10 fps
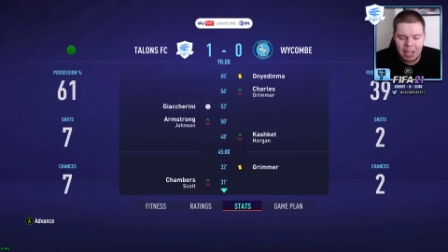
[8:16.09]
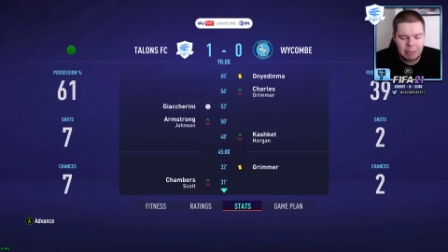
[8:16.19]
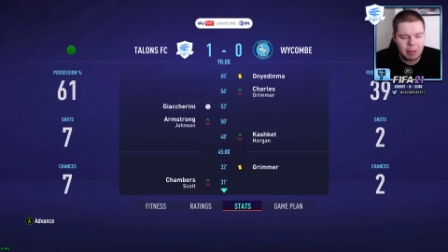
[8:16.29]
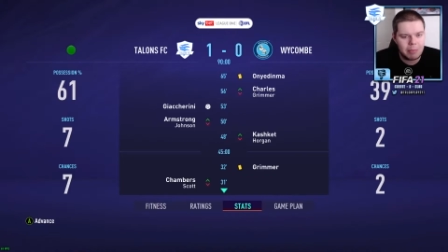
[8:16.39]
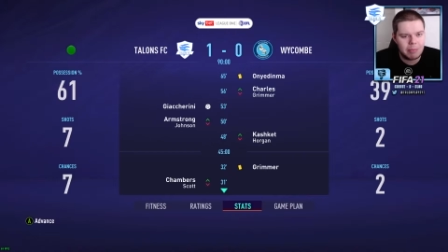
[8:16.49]

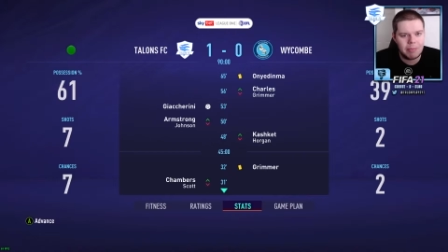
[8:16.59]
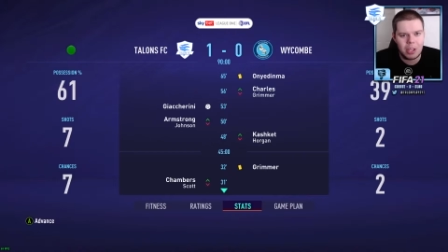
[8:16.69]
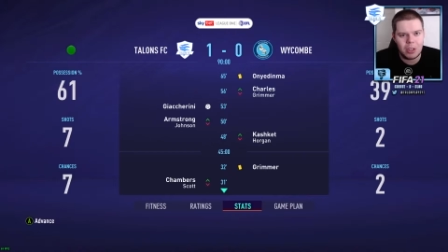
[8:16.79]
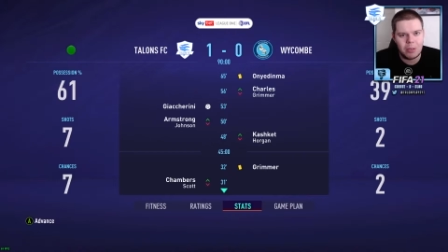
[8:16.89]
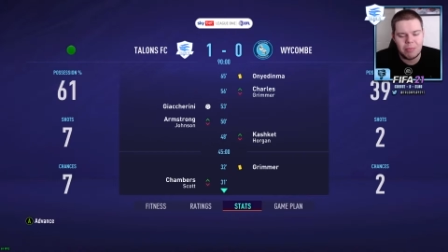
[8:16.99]
Kept them,
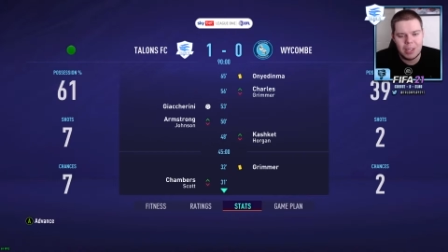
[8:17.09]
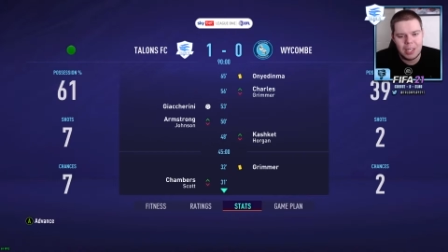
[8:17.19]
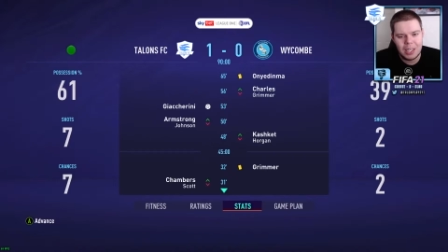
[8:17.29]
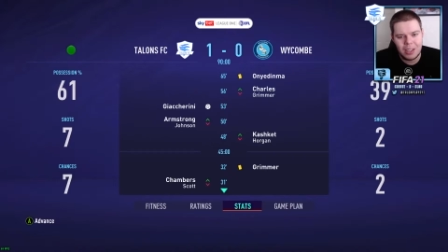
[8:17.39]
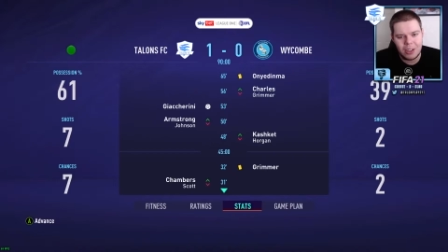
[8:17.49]
you know,
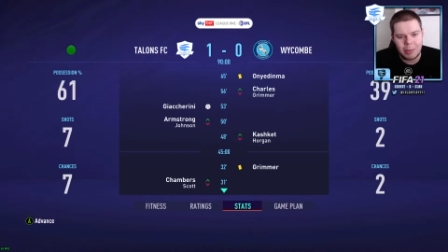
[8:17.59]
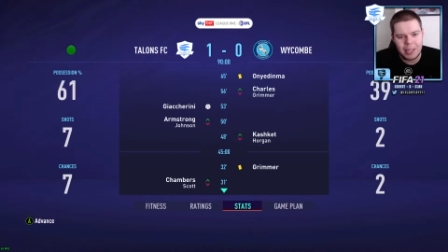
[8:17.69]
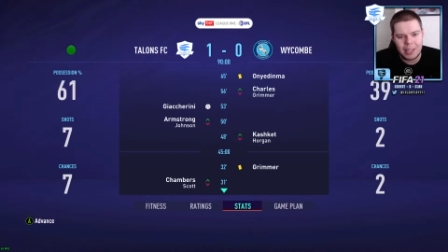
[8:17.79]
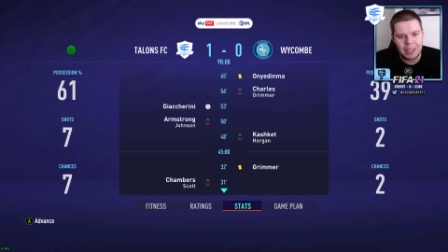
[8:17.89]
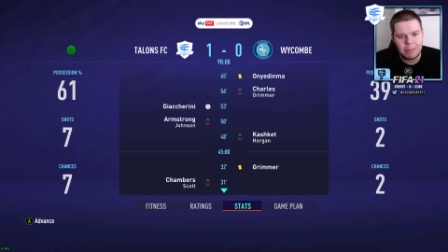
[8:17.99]

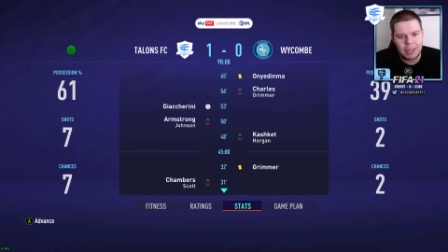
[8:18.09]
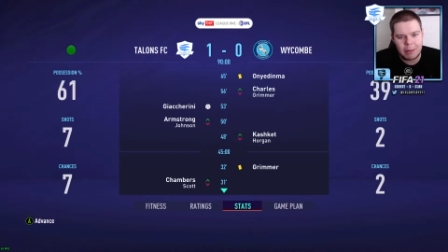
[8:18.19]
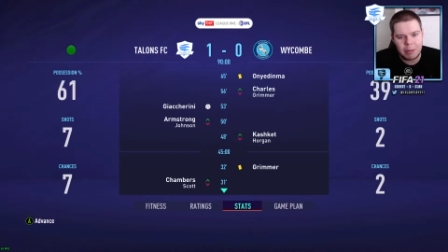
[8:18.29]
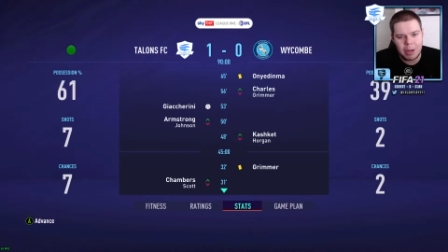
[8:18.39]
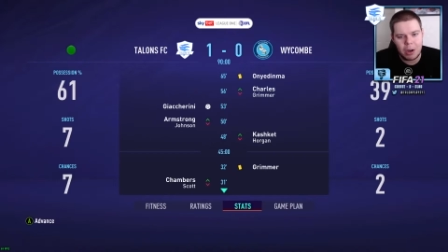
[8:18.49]
dominated them,
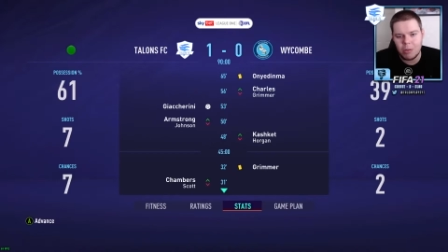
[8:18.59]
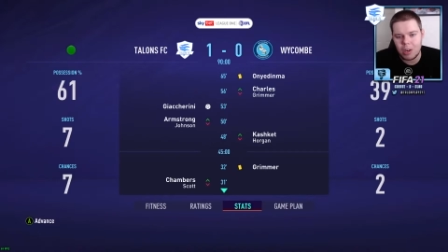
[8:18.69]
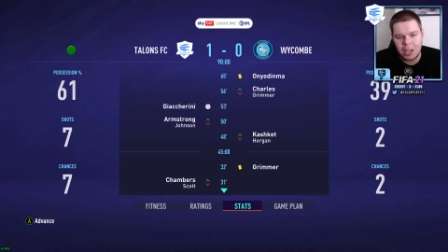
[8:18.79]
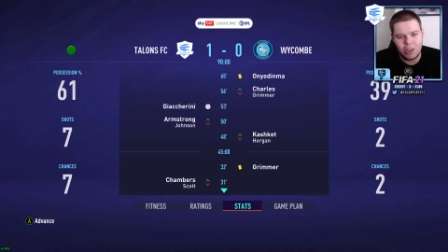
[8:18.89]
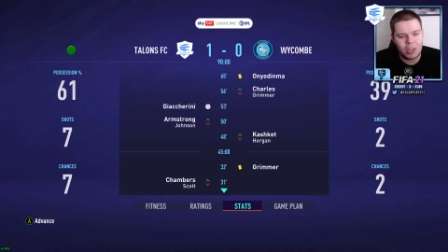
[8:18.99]
kept them
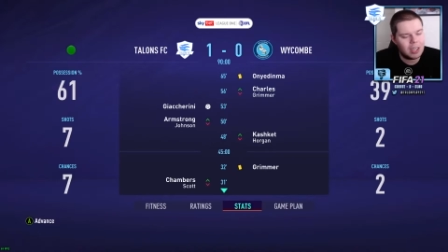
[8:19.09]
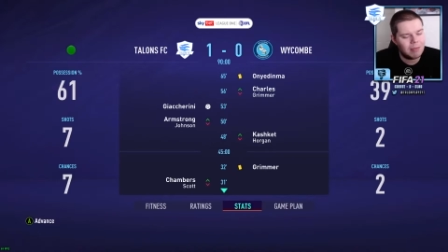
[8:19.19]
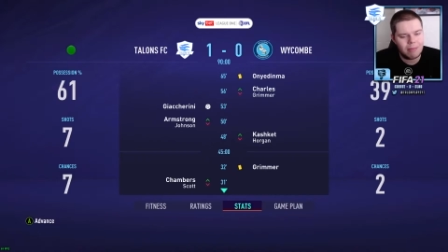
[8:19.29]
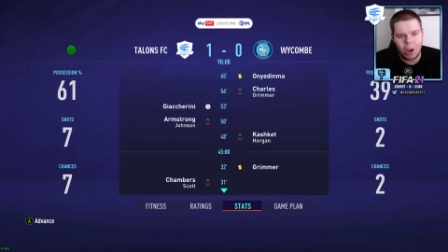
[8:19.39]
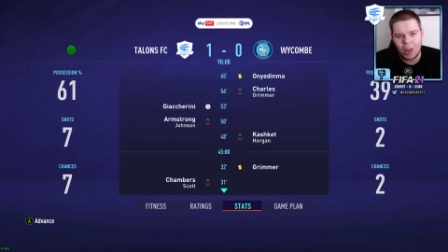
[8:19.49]
out, clean
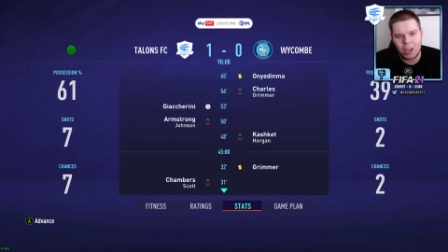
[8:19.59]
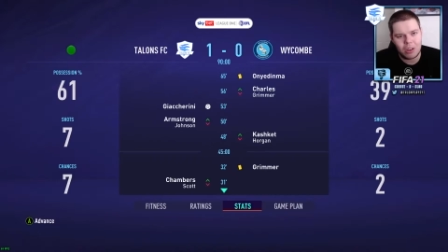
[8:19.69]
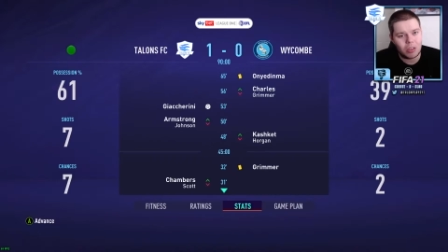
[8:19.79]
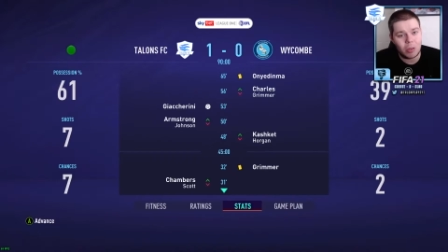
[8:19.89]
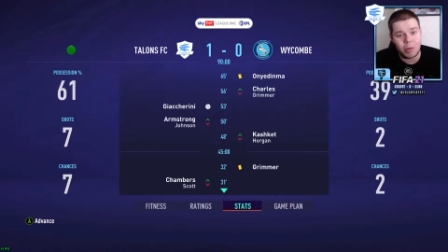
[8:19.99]
sheet, all that
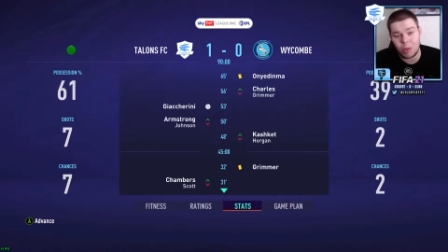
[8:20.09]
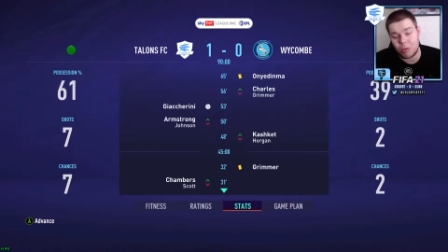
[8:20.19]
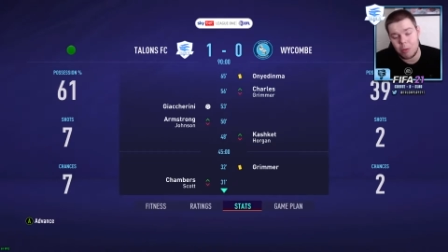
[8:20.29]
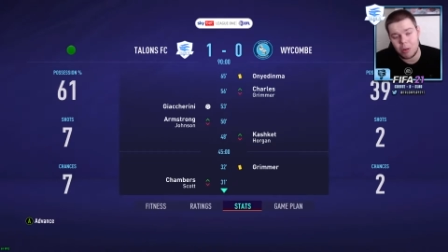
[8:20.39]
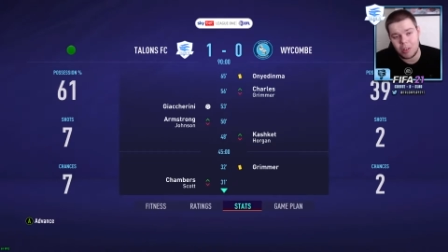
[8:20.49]
good stuff.
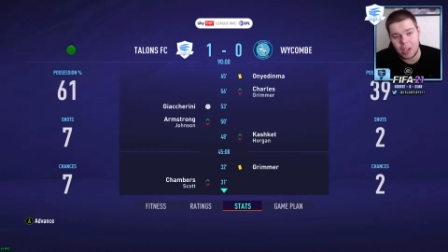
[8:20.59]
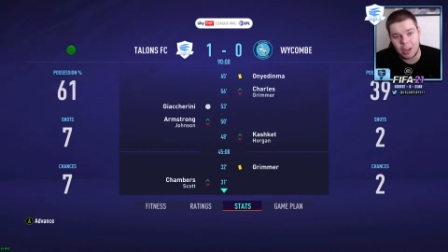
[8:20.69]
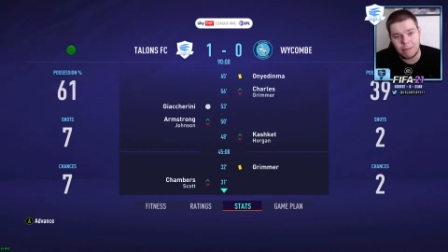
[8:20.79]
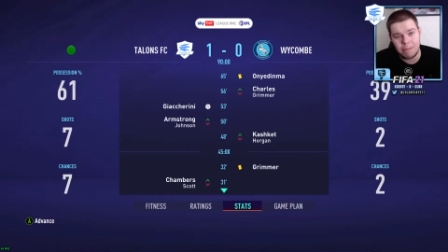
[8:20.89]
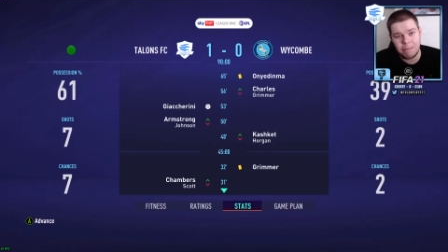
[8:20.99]
3 points again.